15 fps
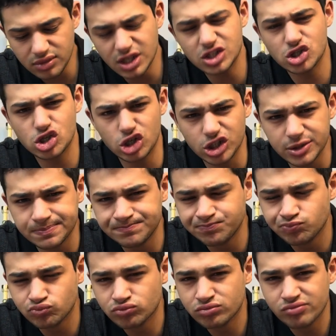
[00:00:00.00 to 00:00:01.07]
It's good.
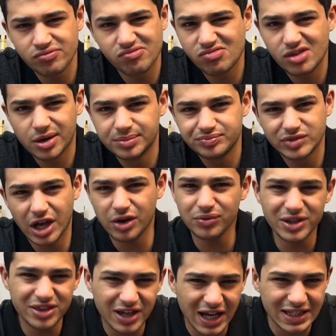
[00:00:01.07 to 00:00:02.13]
I don't
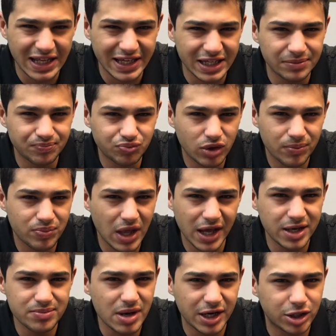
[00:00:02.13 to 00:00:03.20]
really think I like it
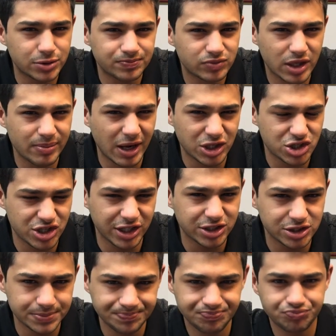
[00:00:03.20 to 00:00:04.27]
any better than batch
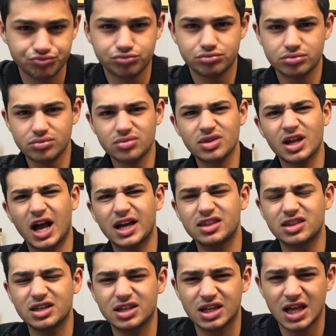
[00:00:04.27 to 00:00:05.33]
6. I
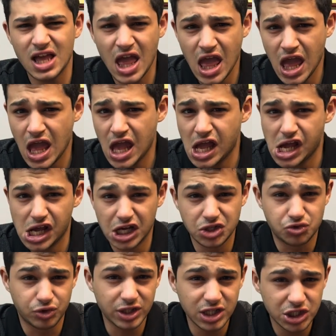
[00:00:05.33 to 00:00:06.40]
think it's
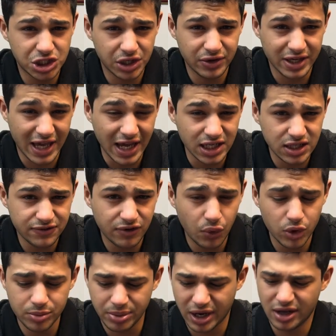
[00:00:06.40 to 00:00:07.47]
really cherry candy
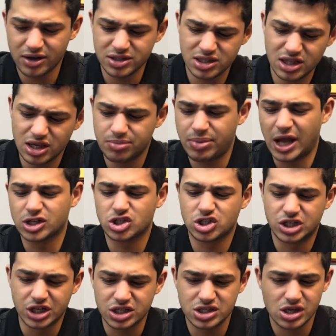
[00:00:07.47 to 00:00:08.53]
forward, but I honestly think batch
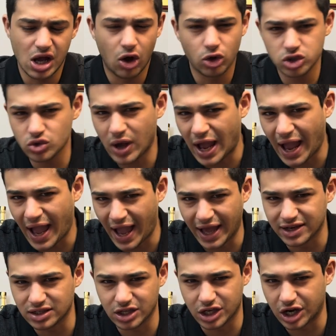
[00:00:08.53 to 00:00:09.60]
6 also
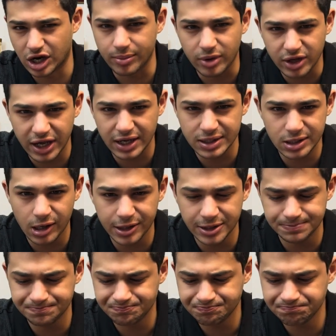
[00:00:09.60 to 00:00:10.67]
had a caramel candy on it.